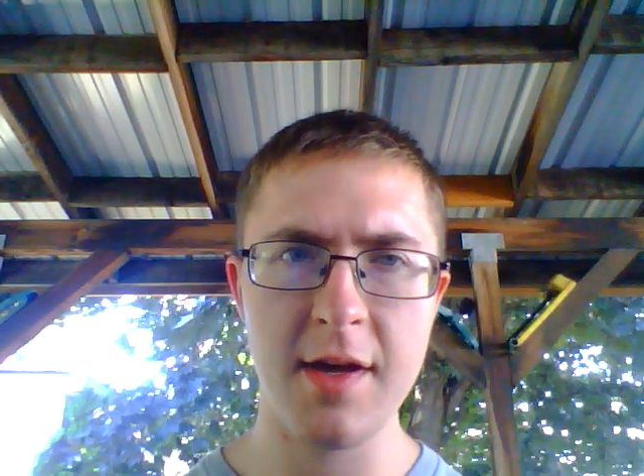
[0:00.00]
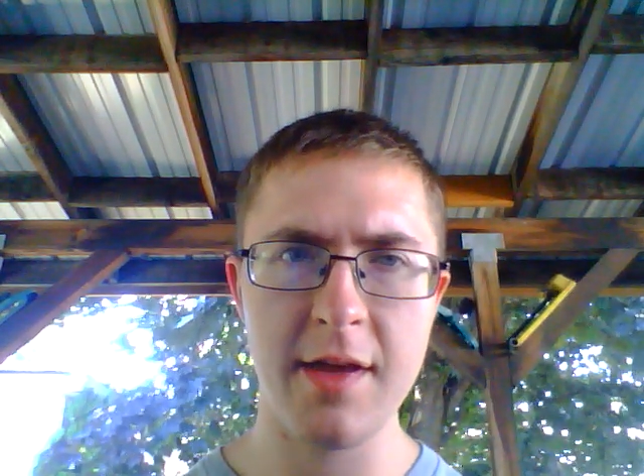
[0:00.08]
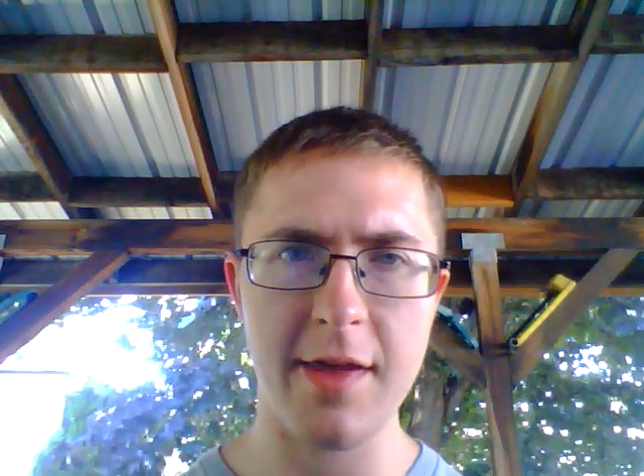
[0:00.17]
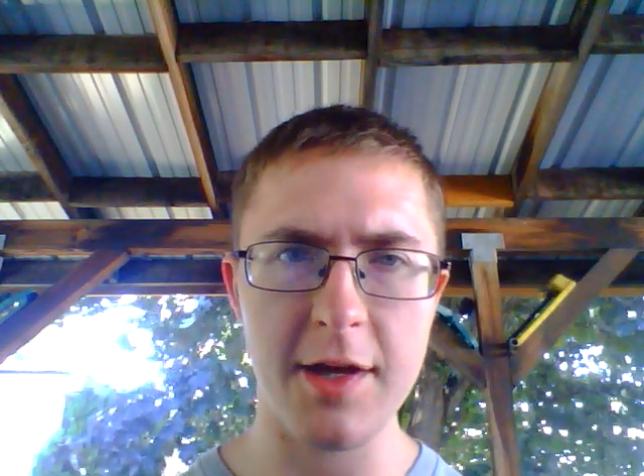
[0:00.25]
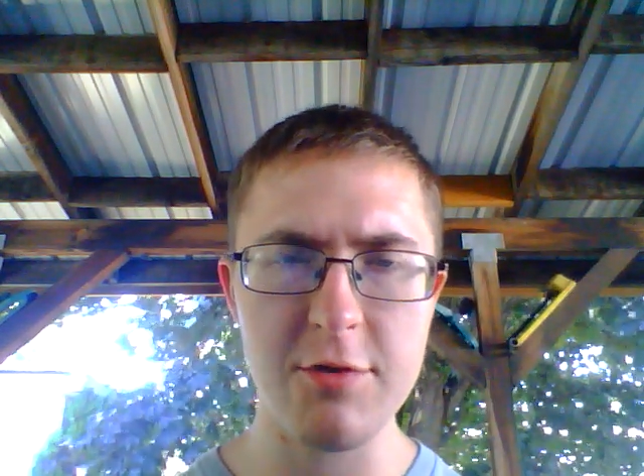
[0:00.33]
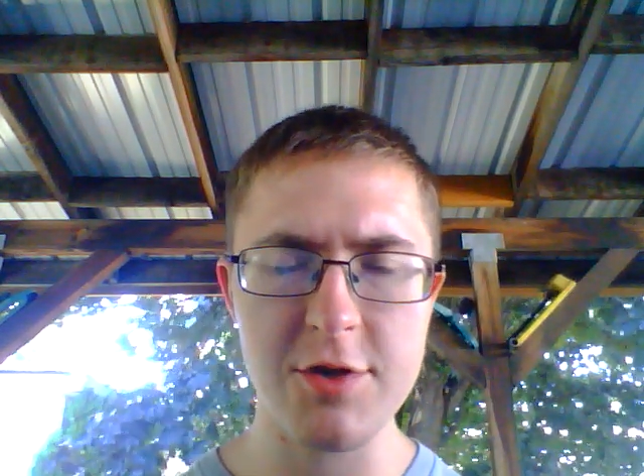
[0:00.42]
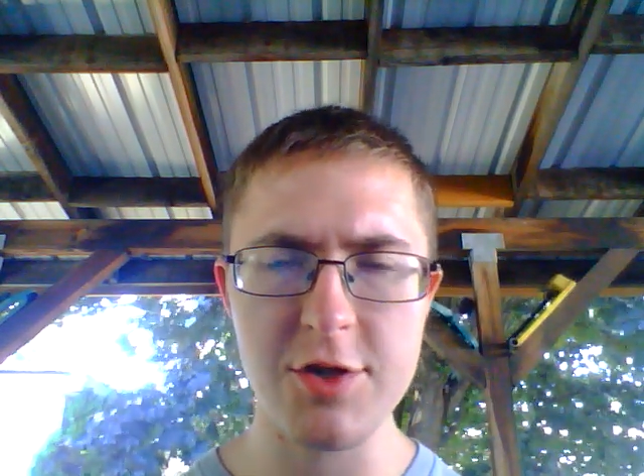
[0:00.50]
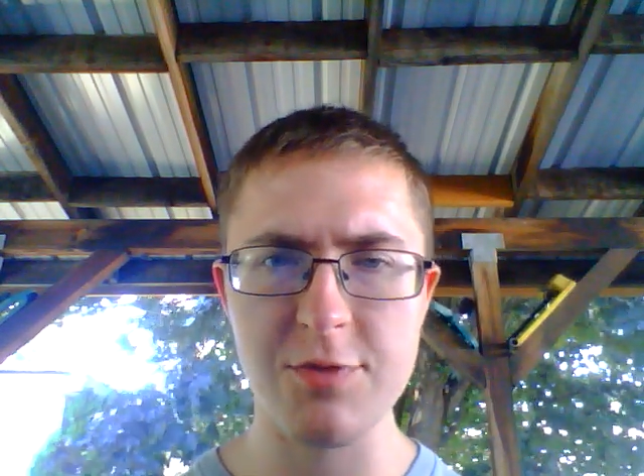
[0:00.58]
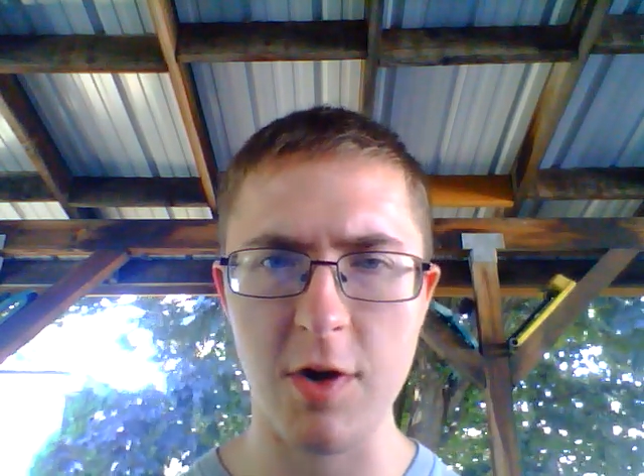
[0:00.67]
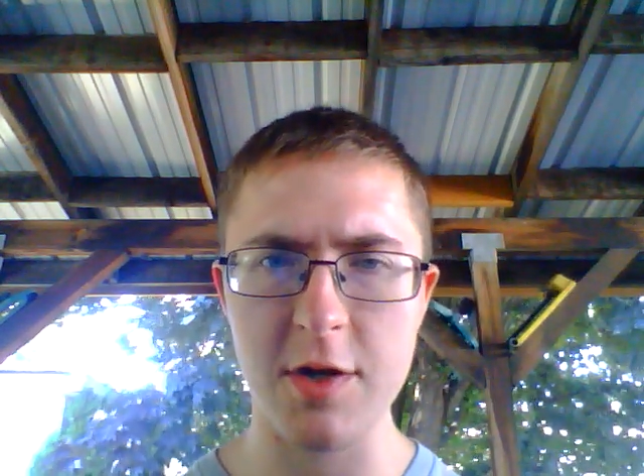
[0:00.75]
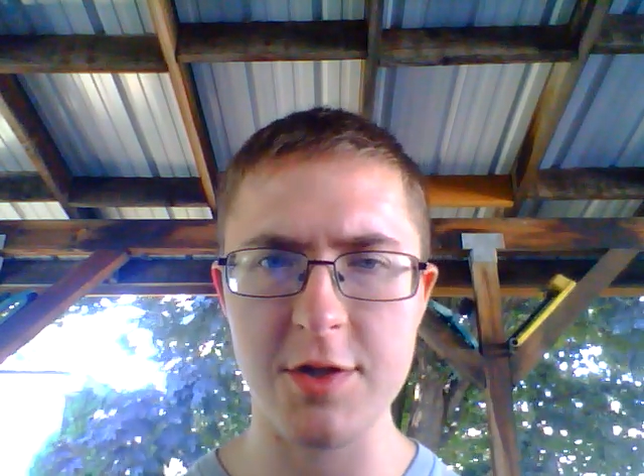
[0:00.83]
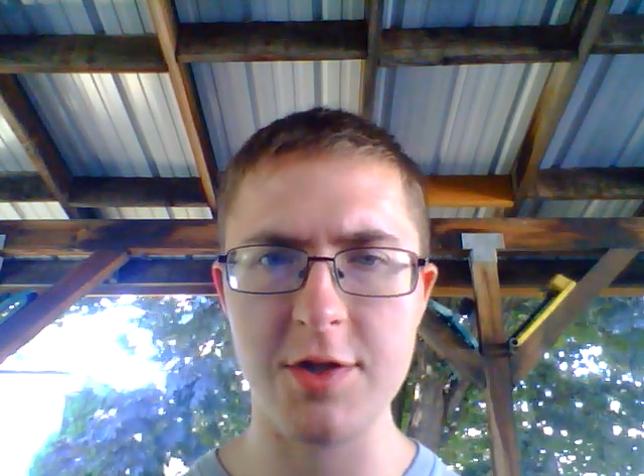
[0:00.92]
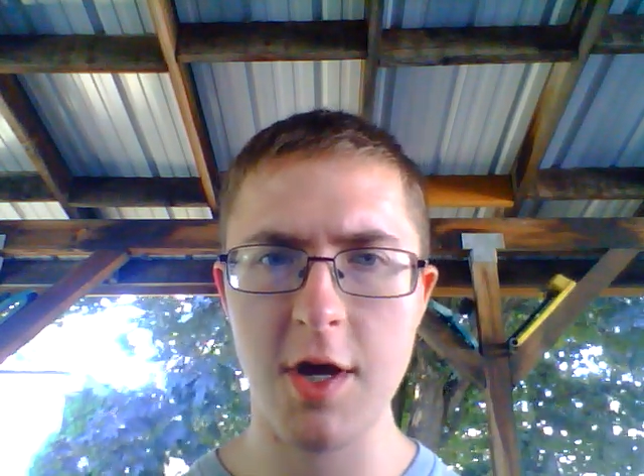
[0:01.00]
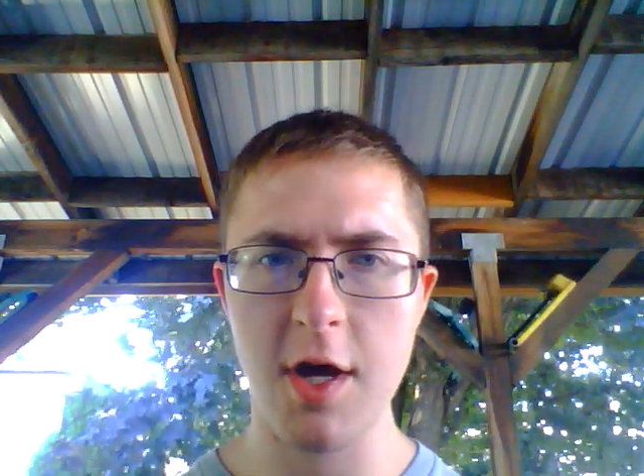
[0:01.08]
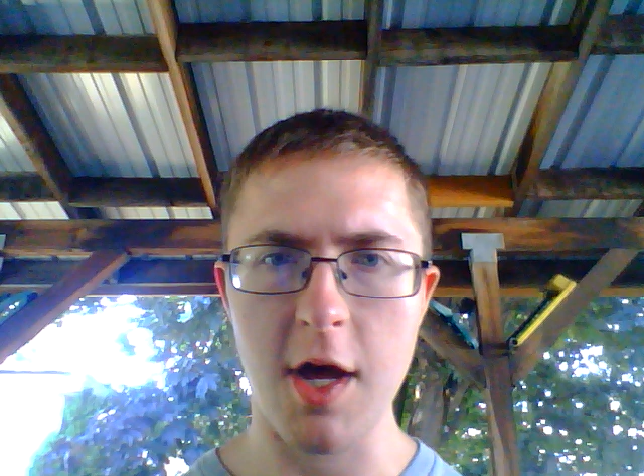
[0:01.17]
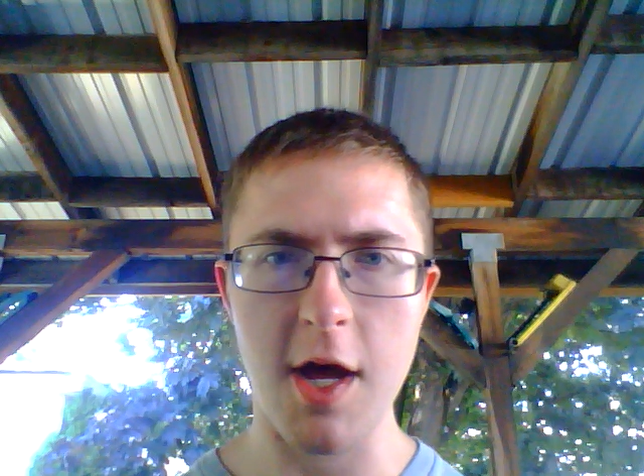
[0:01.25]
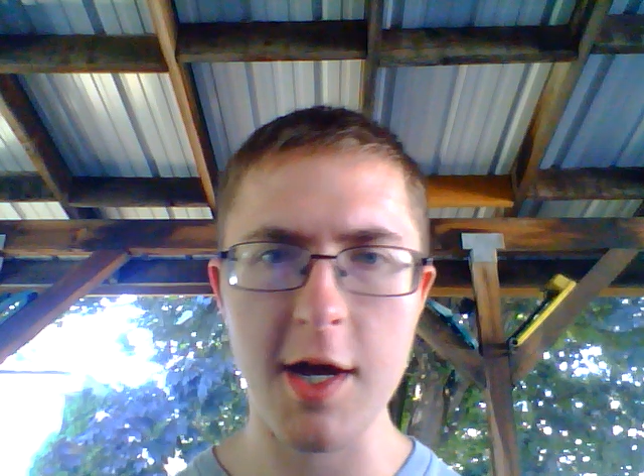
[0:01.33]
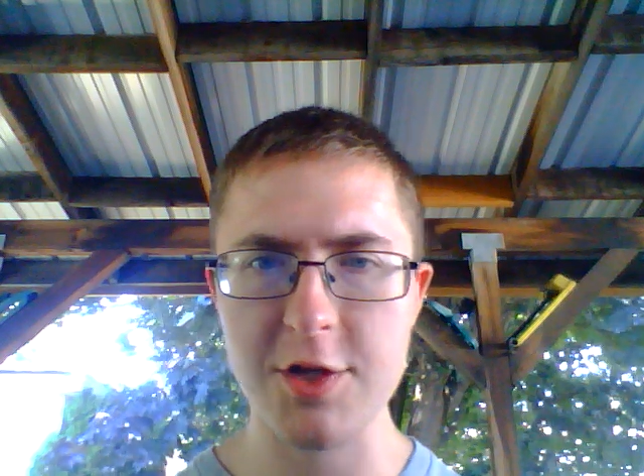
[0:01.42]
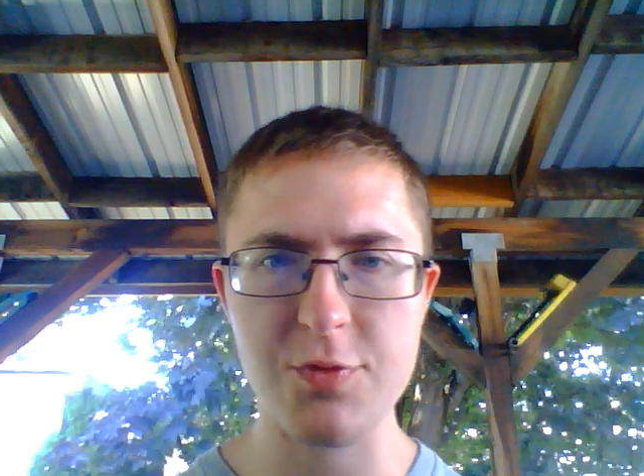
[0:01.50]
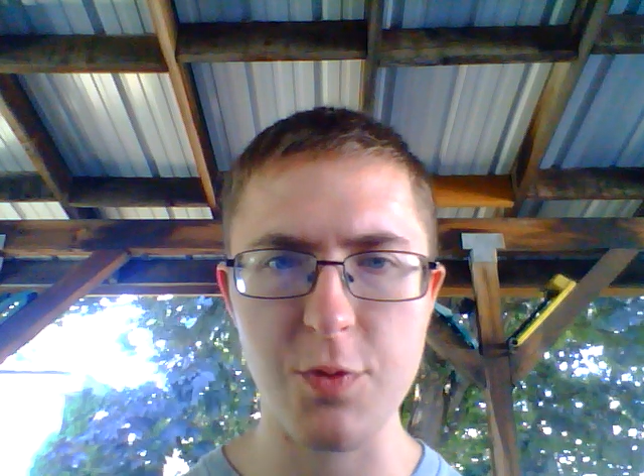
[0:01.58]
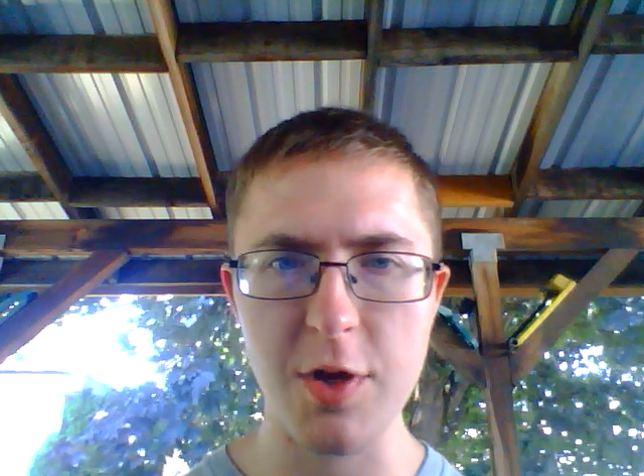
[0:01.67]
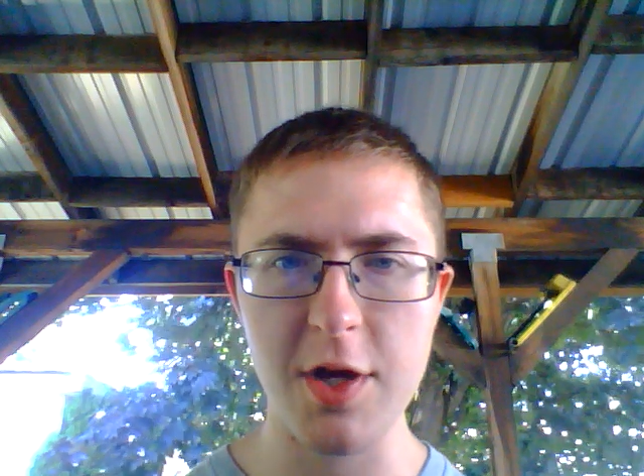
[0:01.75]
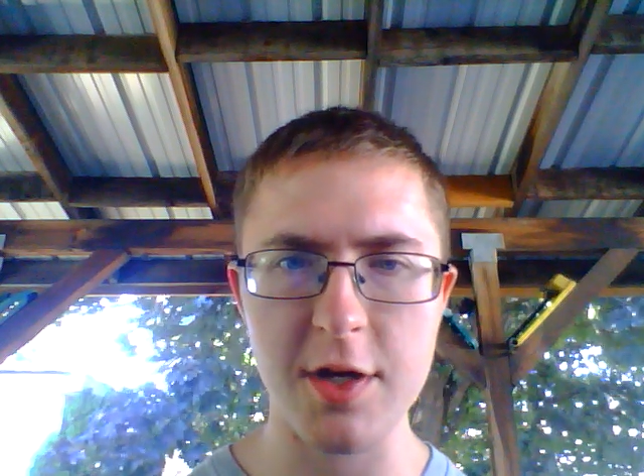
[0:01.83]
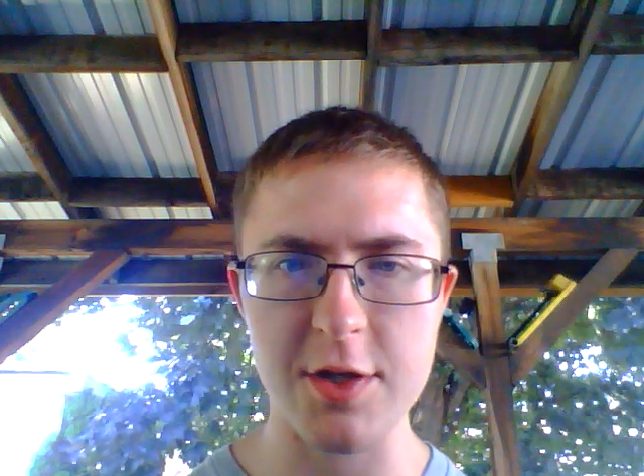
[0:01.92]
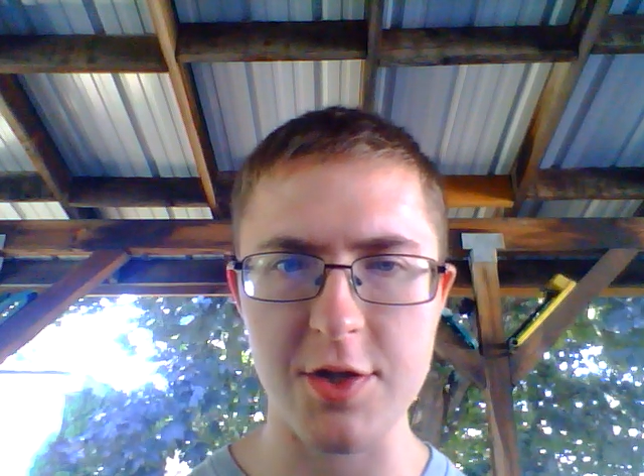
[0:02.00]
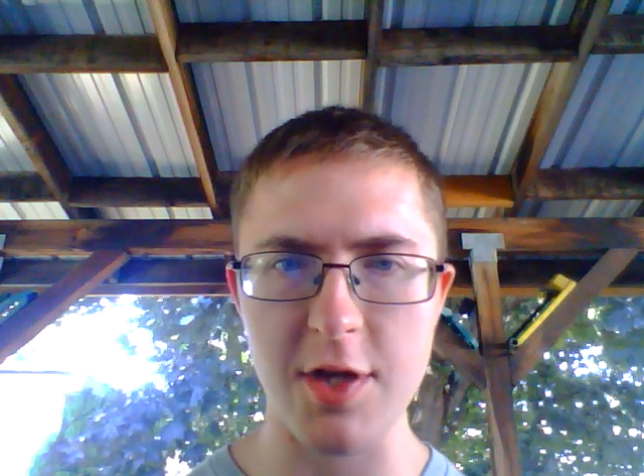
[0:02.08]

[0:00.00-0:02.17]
that you just want X-wings